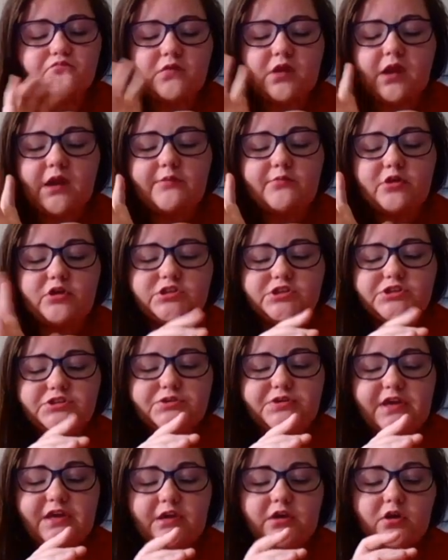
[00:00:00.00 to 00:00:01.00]
I'm not too
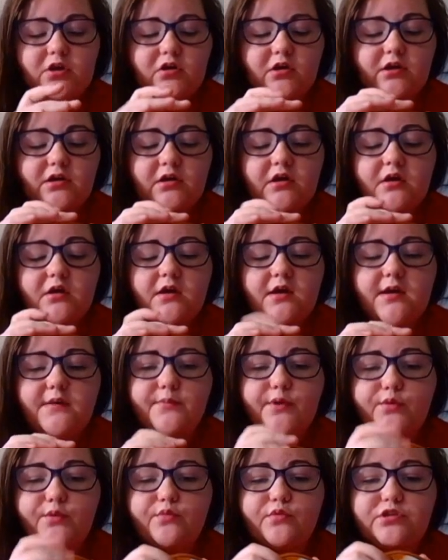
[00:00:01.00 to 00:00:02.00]
keen on
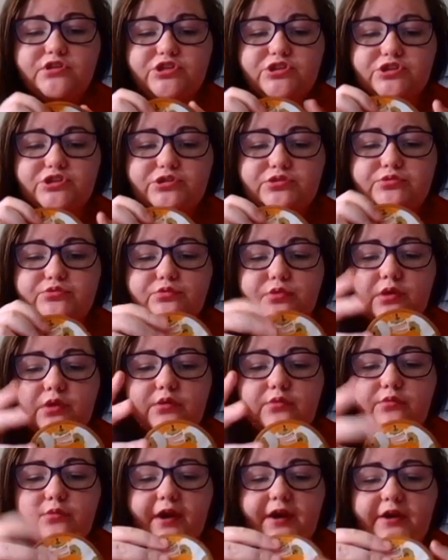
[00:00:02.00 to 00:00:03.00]
but once you
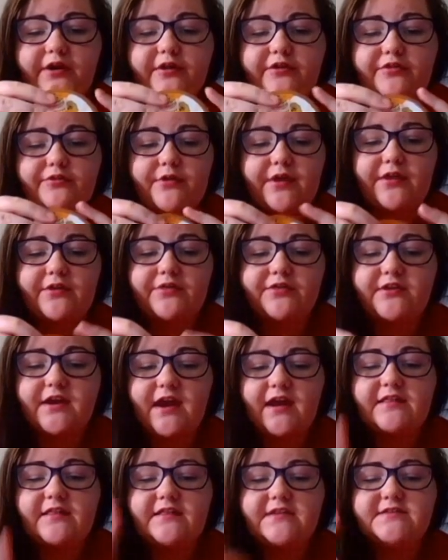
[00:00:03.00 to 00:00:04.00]
wear it throughout the
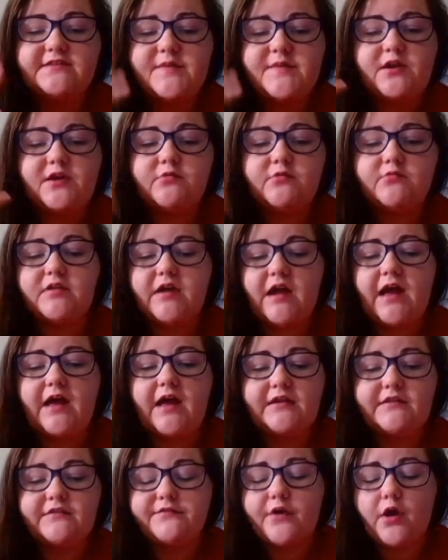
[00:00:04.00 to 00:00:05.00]
day, the smell will
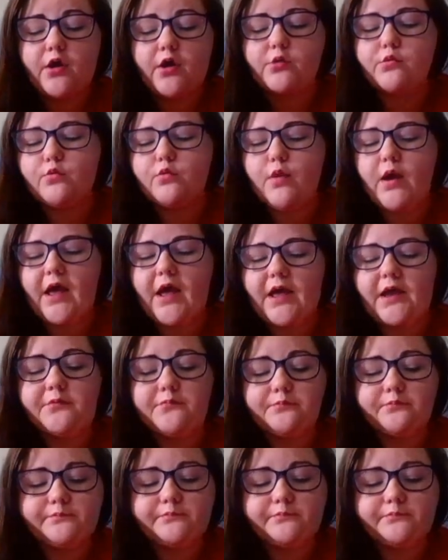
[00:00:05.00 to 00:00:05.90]
kind of go away.